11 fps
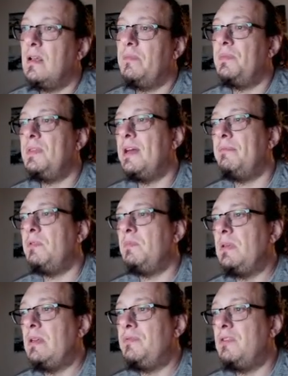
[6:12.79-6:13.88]
That would
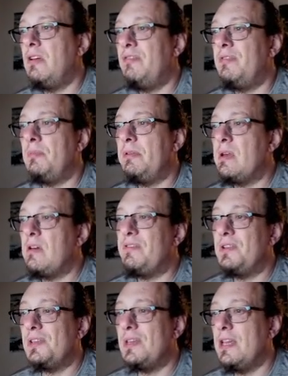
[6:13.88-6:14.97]
be if you have a
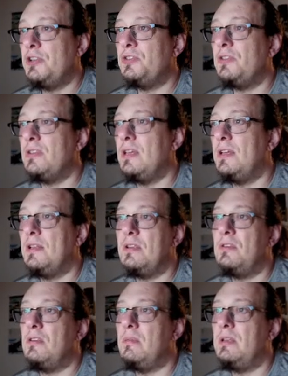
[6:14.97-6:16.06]
pre-authentication, and you
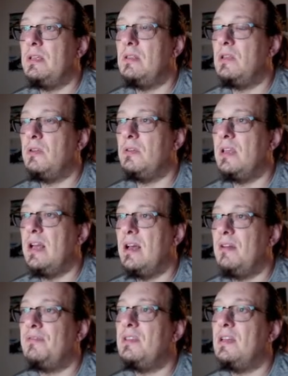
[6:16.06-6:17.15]
normally don't
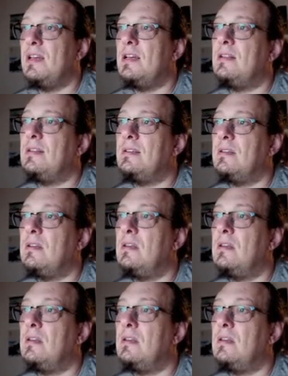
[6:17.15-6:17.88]
have that.